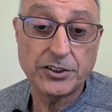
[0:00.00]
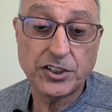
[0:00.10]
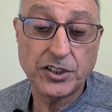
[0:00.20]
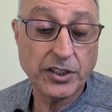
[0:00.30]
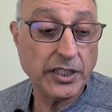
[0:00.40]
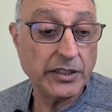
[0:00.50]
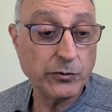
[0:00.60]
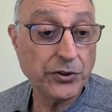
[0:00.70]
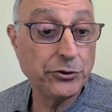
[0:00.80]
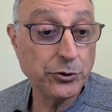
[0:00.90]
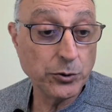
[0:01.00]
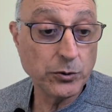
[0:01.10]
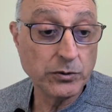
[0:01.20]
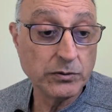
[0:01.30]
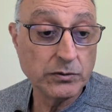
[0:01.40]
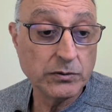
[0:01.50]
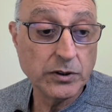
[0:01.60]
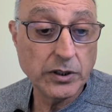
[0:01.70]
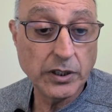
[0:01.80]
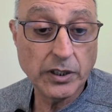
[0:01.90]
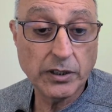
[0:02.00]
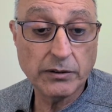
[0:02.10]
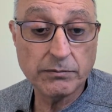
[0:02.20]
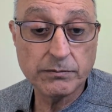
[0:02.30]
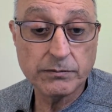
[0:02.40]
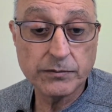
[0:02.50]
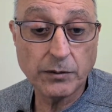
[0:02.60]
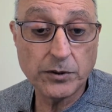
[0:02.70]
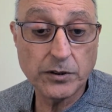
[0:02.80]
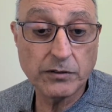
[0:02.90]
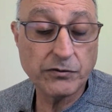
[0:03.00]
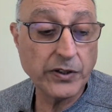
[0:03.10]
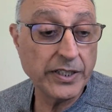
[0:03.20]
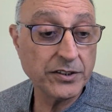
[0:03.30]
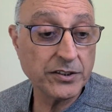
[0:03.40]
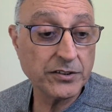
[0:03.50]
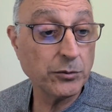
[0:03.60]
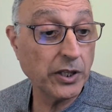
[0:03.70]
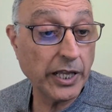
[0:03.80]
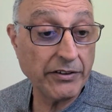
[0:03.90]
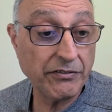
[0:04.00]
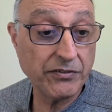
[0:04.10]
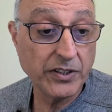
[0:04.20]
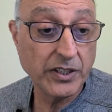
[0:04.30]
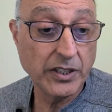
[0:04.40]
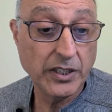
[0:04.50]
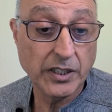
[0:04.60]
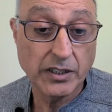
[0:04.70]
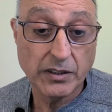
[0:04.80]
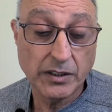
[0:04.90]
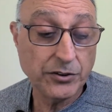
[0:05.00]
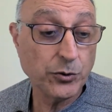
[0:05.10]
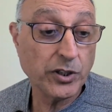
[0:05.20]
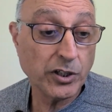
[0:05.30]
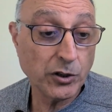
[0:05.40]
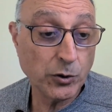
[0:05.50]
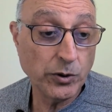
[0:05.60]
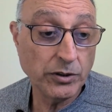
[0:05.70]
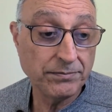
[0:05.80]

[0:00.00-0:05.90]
She kind of withdrew from her friends, from her life, into a cocoon.